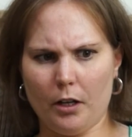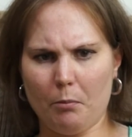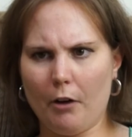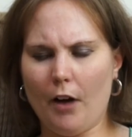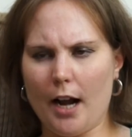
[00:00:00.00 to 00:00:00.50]

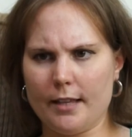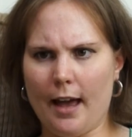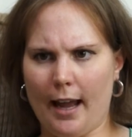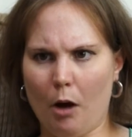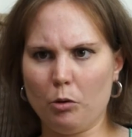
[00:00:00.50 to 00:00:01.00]
providing
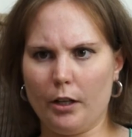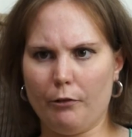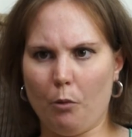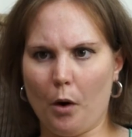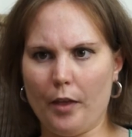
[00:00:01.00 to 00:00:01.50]
that outlet
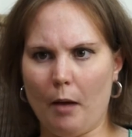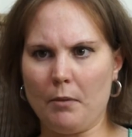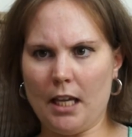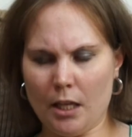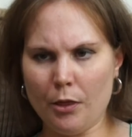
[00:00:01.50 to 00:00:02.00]
for
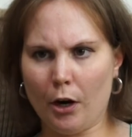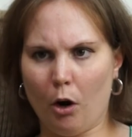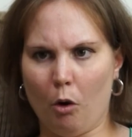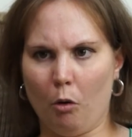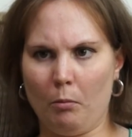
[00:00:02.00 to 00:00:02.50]
them in their
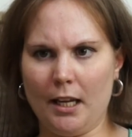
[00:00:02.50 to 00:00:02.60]
home,